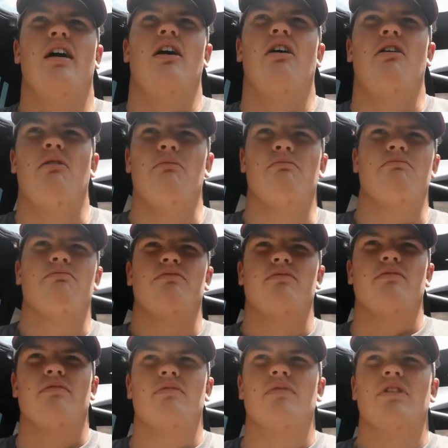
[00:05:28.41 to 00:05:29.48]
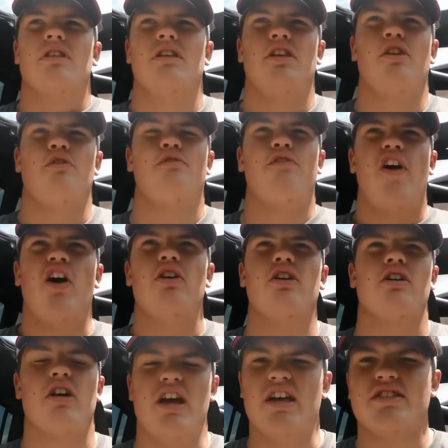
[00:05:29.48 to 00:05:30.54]
Um, you know,
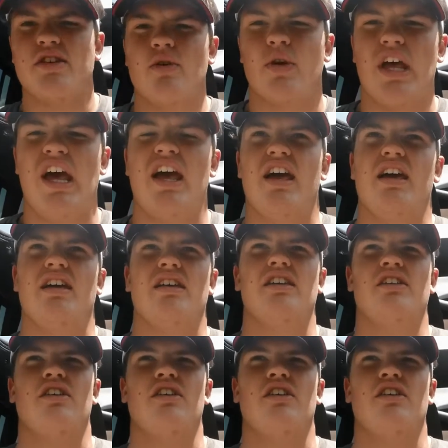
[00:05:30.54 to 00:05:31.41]
failure is okay.